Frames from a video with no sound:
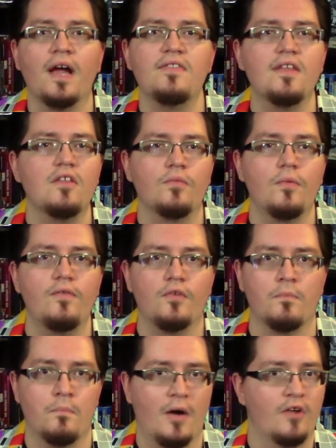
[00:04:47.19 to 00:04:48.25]
I think this
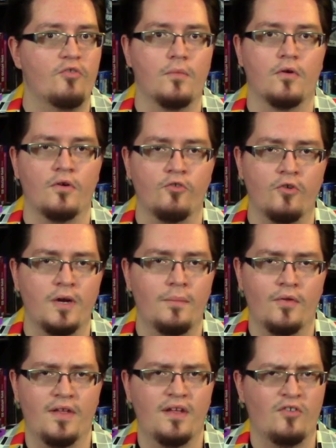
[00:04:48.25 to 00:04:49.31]
movie's much more
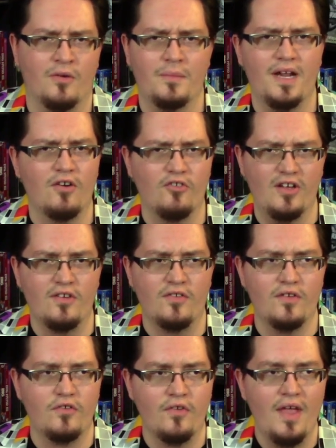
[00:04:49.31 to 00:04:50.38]
enjoyable than Terminator
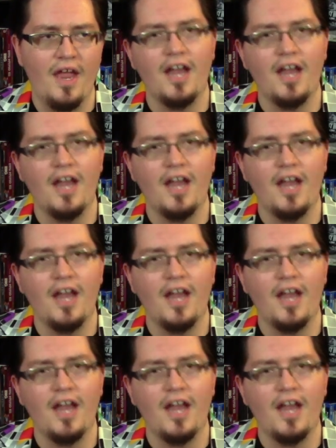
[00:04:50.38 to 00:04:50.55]
Genesis,